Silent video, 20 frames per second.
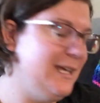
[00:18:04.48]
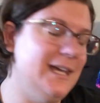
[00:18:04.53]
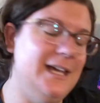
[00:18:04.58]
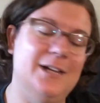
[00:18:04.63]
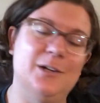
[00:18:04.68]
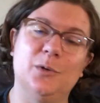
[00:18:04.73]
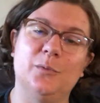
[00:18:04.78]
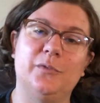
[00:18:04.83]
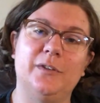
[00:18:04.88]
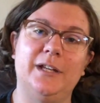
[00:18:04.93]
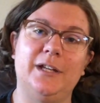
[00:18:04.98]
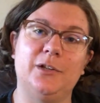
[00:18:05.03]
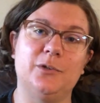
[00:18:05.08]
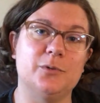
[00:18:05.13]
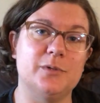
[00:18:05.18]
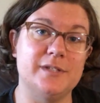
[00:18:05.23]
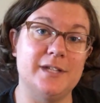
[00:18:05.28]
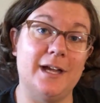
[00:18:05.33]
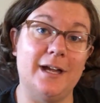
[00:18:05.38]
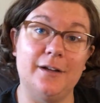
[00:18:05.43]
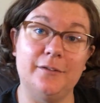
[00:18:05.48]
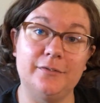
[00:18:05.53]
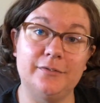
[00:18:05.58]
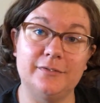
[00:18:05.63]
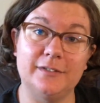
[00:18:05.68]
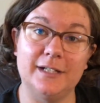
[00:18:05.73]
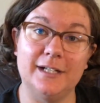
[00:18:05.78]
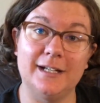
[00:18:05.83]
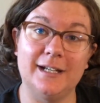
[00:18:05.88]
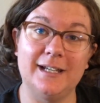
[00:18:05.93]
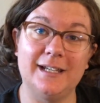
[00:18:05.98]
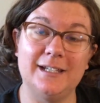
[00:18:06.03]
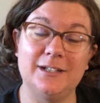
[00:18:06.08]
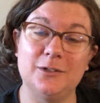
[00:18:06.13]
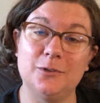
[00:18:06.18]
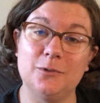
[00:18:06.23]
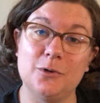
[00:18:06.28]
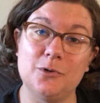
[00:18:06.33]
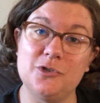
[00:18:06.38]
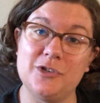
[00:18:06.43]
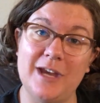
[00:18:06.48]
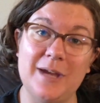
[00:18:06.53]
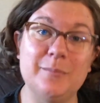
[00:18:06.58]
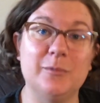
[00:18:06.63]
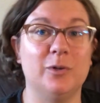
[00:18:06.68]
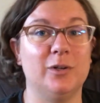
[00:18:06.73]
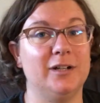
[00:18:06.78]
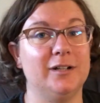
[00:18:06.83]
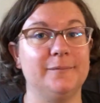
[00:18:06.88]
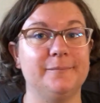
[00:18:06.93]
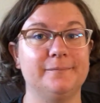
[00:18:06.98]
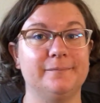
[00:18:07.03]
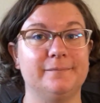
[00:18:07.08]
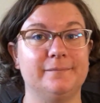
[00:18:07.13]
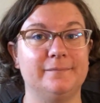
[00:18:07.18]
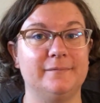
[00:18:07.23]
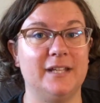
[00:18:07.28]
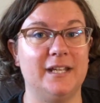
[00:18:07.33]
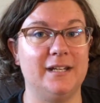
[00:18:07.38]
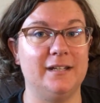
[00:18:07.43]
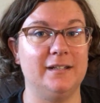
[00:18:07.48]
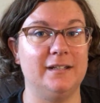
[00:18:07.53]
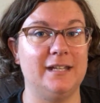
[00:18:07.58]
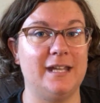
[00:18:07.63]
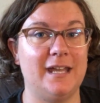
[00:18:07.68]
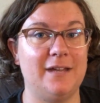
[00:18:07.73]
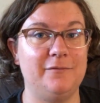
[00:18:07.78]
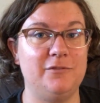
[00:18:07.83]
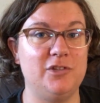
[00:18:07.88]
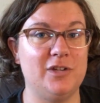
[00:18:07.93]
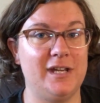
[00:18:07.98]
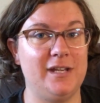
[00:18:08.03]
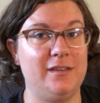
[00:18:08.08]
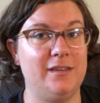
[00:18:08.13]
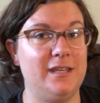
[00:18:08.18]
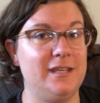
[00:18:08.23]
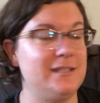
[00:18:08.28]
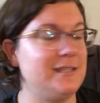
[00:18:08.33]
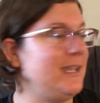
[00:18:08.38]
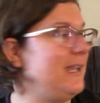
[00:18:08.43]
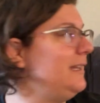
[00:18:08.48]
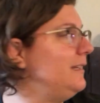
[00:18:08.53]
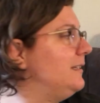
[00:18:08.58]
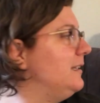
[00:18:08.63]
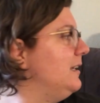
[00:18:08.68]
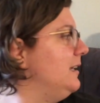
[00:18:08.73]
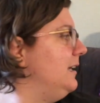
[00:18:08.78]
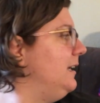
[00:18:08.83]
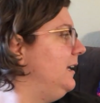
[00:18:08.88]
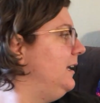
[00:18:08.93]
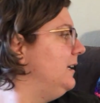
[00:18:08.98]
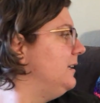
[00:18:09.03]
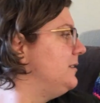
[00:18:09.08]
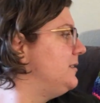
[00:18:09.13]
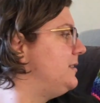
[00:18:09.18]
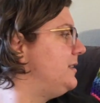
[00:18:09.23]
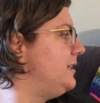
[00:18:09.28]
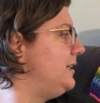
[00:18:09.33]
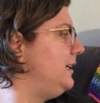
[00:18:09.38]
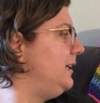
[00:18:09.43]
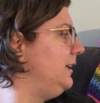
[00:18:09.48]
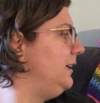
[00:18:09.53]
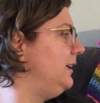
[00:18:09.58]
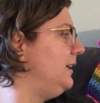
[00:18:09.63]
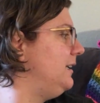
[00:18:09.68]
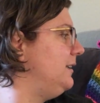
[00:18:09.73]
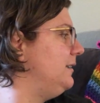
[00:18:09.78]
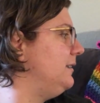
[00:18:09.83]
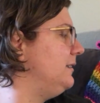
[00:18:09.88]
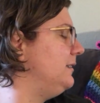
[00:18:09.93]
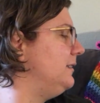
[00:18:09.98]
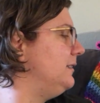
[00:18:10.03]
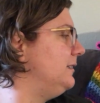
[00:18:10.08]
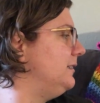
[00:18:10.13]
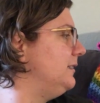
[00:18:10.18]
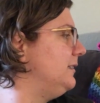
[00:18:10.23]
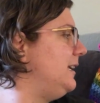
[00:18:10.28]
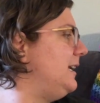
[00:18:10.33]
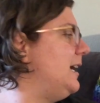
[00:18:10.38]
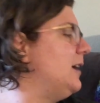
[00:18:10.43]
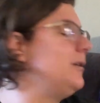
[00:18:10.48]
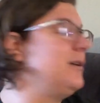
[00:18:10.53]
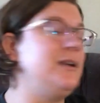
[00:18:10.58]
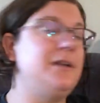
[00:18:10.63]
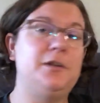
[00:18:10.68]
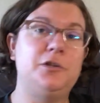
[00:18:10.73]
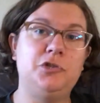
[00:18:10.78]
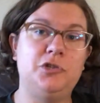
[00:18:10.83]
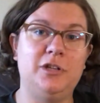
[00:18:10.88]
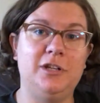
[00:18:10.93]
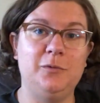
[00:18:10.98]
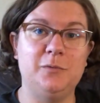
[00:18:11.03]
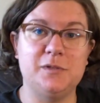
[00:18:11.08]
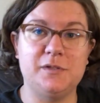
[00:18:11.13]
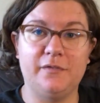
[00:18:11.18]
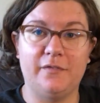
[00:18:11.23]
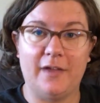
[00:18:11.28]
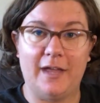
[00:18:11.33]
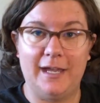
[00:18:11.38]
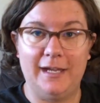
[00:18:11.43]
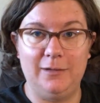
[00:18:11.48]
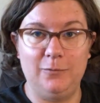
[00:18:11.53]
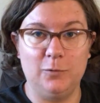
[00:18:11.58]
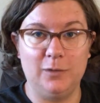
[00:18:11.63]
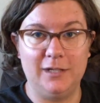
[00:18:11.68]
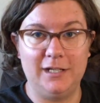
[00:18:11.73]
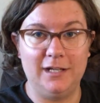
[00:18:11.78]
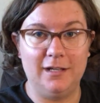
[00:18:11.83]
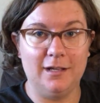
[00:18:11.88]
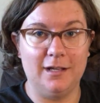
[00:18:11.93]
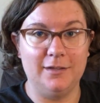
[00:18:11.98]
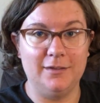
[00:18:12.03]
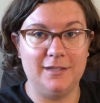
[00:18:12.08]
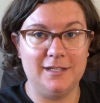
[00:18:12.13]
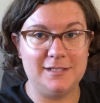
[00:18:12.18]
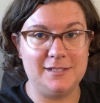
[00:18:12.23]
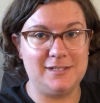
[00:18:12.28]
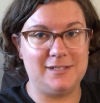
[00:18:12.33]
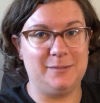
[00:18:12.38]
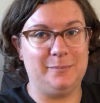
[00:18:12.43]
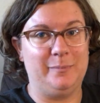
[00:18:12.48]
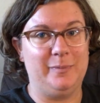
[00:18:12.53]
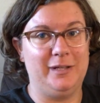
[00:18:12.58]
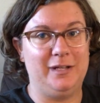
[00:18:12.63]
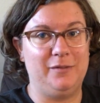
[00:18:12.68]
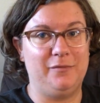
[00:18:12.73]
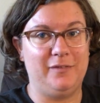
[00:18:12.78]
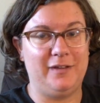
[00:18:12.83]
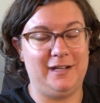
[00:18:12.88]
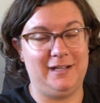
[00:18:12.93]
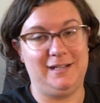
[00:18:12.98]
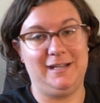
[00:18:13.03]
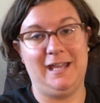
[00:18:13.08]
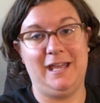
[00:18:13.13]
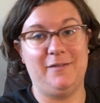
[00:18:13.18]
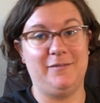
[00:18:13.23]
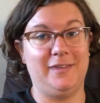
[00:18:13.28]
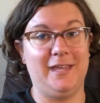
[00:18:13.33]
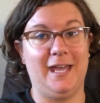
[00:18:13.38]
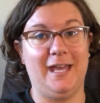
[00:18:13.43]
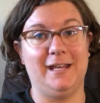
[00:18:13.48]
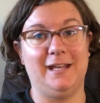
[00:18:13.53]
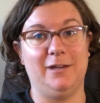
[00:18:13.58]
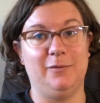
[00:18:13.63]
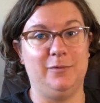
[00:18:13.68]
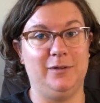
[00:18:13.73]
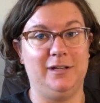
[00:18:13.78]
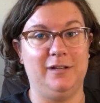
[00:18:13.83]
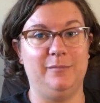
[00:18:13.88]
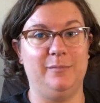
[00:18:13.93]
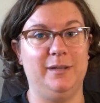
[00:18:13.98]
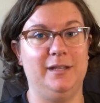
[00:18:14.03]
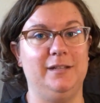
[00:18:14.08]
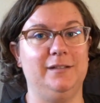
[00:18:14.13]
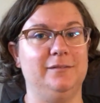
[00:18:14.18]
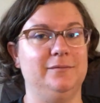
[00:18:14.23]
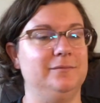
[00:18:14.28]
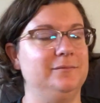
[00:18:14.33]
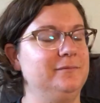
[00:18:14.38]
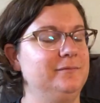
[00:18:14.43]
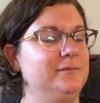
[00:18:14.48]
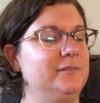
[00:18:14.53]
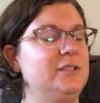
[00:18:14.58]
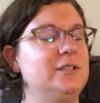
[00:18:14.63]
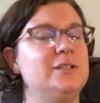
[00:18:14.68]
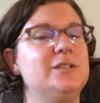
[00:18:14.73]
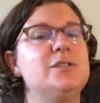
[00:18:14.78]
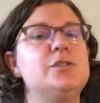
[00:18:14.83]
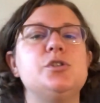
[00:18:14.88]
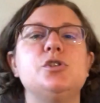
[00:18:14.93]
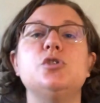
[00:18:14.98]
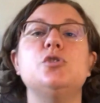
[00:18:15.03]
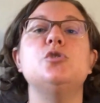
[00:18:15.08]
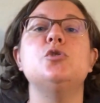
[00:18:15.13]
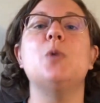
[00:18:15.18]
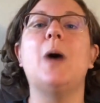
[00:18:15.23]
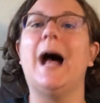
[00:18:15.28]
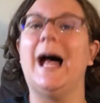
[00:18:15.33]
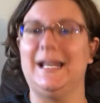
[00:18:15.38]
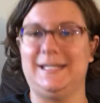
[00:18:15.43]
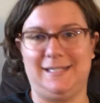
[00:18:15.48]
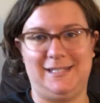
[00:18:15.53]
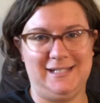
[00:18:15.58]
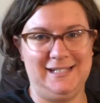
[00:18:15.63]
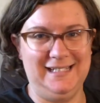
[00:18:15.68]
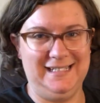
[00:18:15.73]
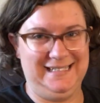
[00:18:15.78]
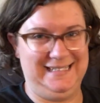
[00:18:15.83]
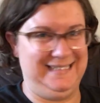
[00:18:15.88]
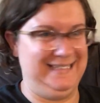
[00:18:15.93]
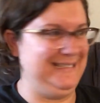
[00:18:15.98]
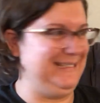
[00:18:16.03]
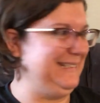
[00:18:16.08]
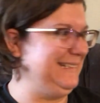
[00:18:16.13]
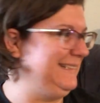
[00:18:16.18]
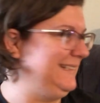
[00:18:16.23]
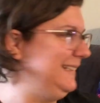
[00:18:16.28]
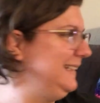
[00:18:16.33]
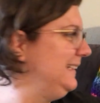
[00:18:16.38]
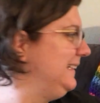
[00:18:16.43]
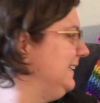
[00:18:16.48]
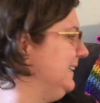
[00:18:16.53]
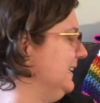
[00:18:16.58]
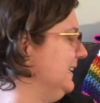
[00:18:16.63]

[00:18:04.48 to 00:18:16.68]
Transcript: and hopefully it cools off and I can crochet more and have giant things. I had sitting in the air conditioning was fine working on this, but if I didn't have that, I would have been too hot.